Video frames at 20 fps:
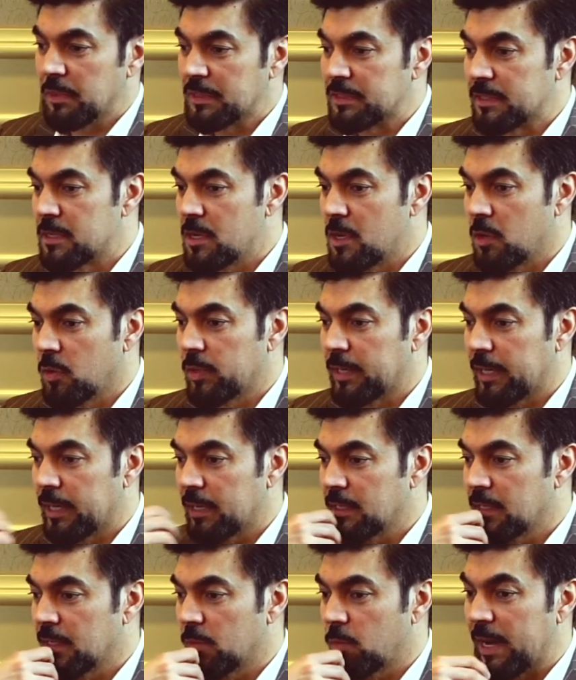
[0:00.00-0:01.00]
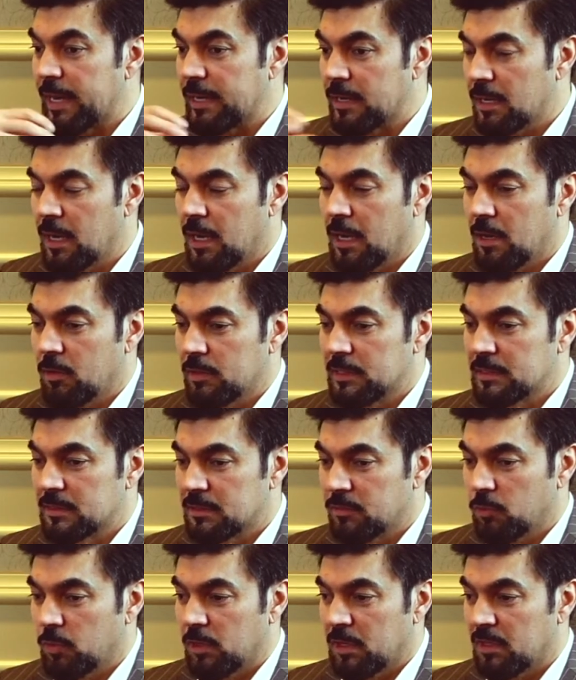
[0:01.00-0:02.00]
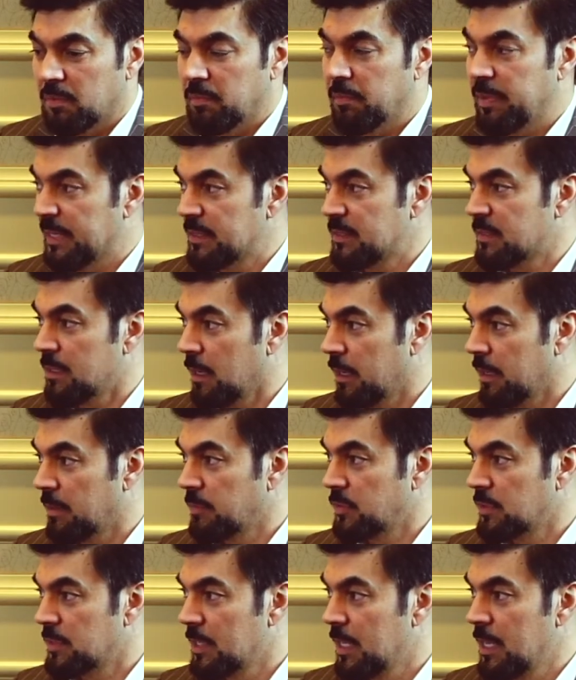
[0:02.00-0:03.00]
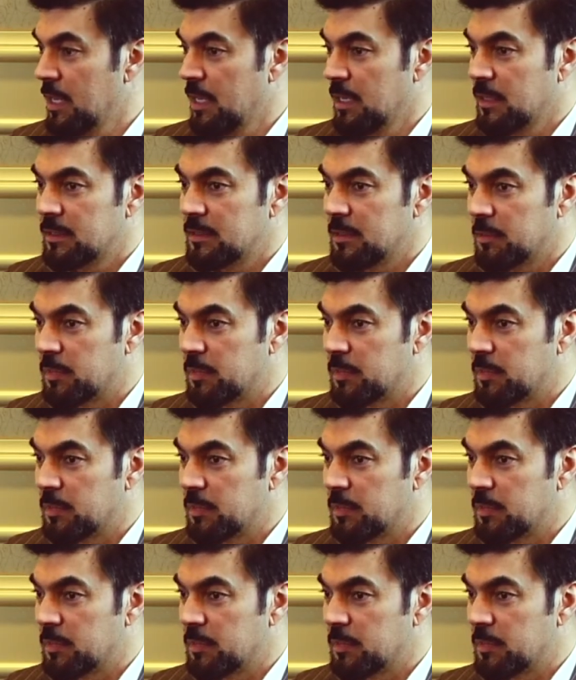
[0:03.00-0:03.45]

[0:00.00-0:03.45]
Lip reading: want people to know that right now is one of the best times